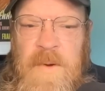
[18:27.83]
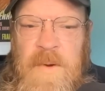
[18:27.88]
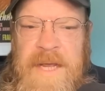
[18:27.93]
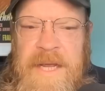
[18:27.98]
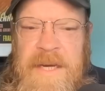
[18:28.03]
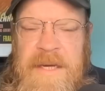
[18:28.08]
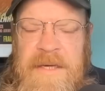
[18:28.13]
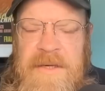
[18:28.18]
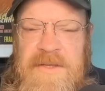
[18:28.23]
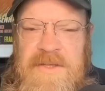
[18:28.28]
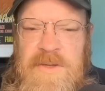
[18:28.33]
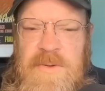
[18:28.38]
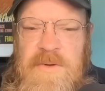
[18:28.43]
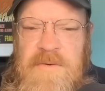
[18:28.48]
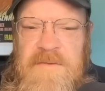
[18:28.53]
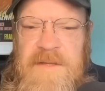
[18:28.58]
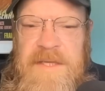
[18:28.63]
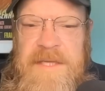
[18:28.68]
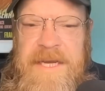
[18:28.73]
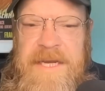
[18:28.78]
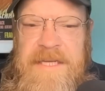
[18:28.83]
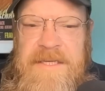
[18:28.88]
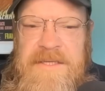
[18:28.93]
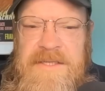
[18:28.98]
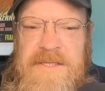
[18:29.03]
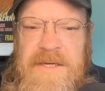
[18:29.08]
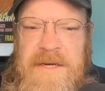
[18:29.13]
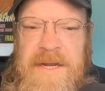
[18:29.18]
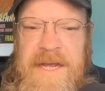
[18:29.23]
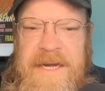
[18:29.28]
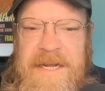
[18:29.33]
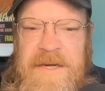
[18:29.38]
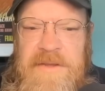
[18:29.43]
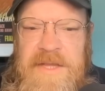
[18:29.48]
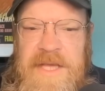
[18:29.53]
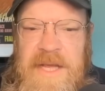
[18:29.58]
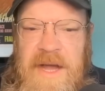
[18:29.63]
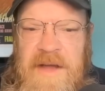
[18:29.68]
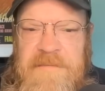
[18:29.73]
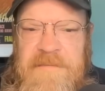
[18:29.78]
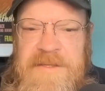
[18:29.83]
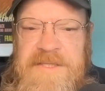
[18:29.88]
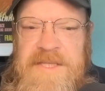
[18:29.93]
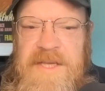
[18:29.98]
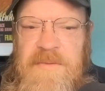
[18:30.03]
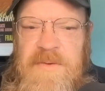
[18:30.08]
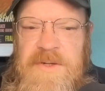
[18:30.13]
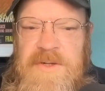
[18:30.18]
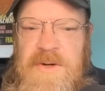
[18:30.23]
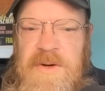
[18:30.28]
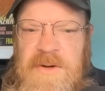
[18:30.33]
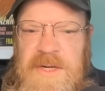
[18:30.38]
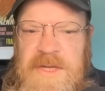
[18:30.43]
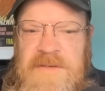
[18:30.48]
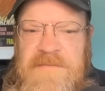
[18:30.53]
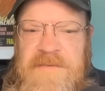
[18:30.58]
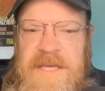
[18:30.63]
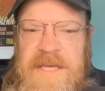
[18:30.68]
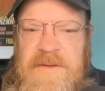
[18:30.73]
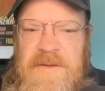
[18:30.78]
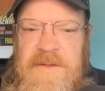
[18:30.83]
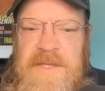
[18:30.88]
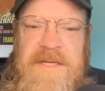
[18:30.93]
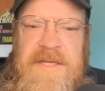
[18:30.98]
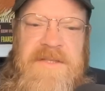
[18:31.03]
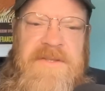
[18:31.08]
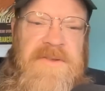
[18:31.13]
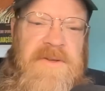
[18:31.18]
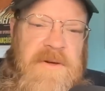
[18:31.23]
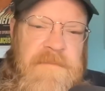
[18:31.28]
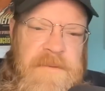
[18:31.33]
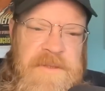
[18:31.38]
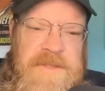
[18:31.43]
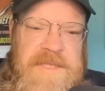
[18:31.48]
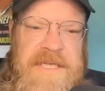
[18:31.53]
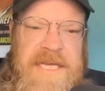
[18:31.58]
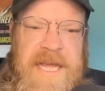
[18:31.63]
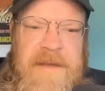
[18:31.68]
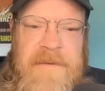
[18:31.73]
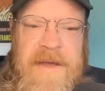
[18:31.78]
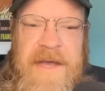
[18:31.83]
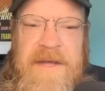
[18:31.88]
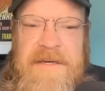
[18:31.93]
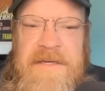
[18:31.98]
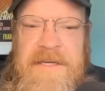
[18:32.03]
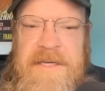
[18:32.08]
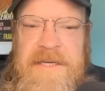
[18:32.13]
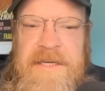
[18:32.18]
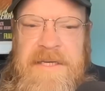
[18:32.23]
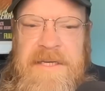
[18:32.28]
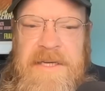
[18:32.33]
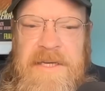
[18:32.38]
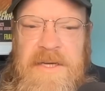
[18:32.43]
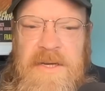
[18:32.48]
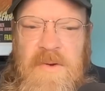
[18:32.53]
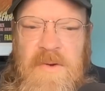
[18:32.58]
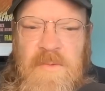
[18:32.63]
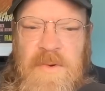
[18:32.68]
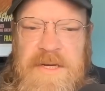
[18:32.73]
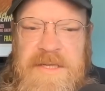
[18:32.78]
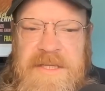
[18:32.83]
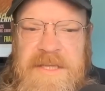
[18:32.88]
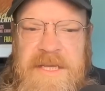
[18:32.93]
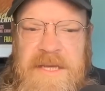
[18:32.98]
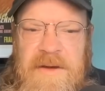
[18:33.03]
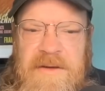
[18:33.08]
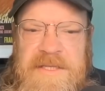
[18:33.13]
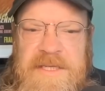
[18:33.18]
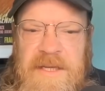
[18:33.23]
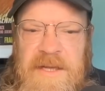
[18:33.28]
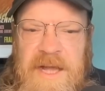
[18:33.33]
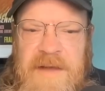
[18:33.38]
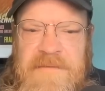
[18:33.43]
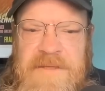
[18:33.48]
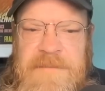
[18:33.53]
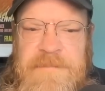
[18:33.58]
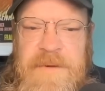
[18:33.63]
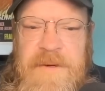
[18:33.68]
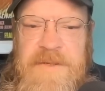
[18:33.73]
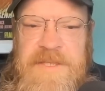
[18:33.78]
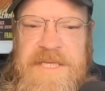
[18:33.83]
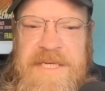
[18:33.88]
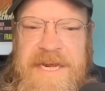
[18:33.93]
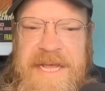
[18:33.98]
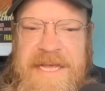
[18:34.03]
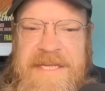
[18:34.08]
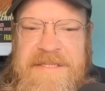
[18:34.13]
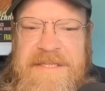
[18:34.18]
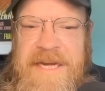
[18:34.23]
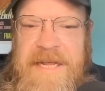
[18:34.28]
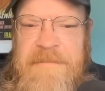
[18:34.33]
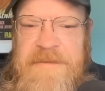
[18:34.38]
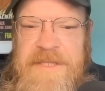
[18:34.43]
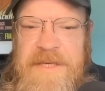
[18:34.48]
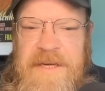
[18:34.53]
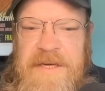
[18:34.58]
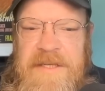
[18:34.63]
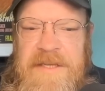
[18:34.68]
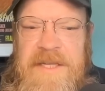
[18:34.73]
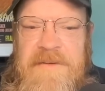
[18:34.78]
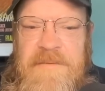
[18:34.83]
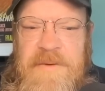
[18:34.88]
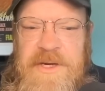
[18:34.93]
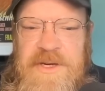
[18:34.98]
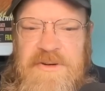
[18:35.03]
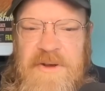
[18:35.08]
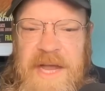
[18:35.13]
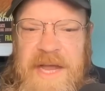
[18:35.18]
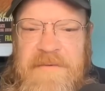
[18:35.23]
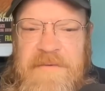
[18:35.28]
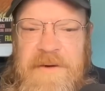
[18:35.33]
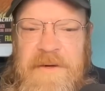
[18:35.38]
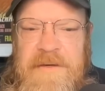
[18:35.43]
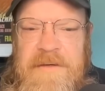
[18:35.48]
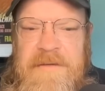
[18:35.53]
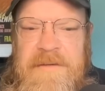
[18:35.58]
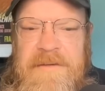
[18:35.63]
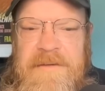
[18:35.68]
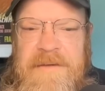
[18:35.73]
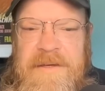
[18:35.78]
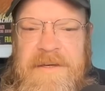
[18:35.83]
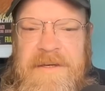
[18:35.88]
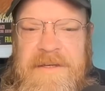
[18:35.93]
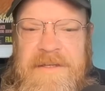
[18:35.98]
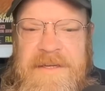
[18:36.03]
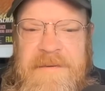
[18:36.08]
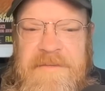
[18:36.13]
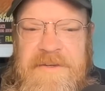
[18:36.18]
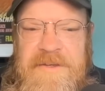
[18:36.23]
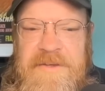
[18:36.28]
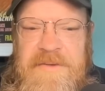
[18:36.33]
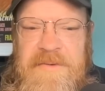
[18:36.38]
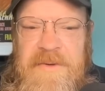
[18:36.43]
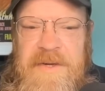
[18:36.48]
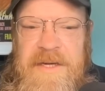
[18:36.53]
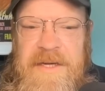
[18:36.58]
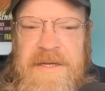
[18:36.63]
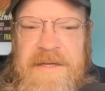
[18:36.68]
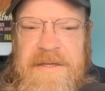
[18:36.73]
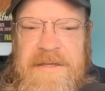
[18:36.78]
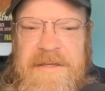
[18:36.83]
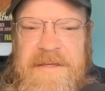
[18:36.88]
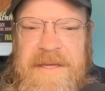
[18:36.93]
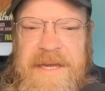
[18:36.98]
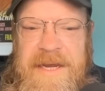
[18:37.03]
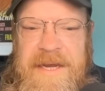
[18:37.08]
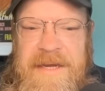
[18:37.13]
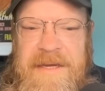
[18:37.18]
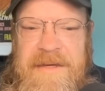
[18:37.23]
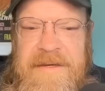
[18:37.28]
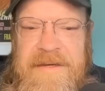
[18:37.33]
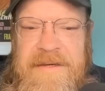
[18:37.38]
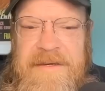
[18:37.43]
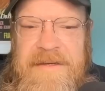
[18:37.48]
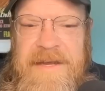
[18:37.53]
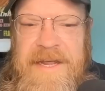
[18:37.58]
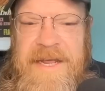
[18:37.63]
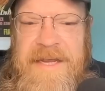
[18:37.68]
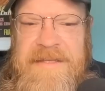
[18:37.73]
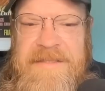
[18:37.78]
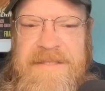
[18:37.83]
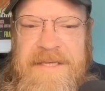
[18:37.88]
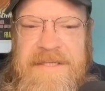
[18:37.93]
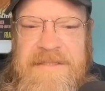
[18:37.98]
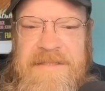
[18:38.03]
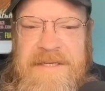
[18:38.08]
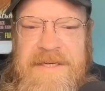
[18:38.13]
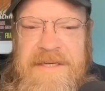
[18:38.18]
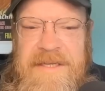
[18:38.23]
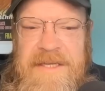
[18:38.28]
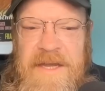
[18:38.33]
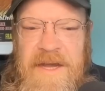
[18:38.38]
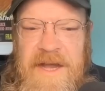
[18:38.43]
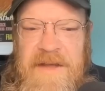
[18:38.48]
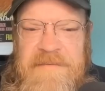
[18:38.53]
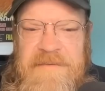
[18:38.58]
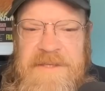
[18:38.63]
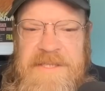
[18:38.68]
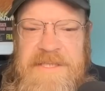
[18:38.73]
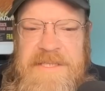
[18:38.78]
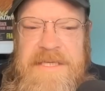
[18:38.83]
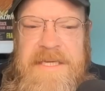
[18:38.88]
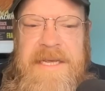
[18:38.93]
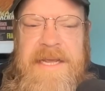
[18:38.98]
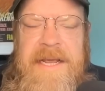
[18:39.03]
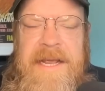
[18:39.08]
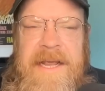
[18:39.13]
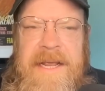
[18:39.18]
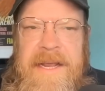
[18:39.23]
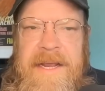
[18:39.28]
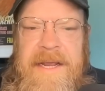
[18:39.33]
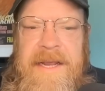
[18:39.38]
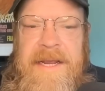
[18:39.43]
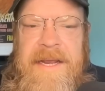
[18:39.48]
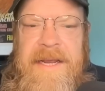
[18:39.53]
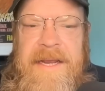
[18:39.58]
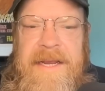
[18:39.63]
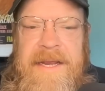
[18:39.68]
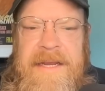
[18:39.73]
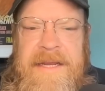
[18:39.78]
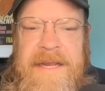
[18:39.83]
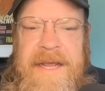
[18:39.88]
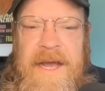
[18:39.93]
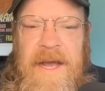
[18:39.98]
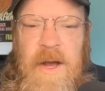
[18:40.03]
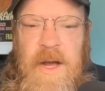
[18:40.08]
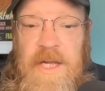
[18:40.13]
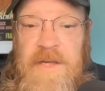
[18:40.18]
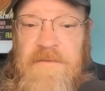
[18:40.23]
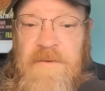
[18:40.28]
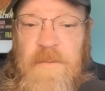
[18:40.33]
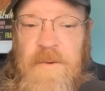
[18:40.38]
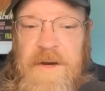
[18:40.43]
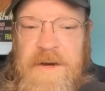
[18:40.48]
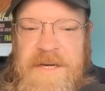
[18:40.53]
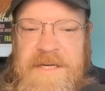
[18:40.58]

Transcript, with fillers: when 2 of the ladies could not enter the office, they returned to the vehicle. Then the 3rd person came out, went to the hotel office posing as an Amazon delivery driver in an attempt to gain access into the office. Yeah, all of them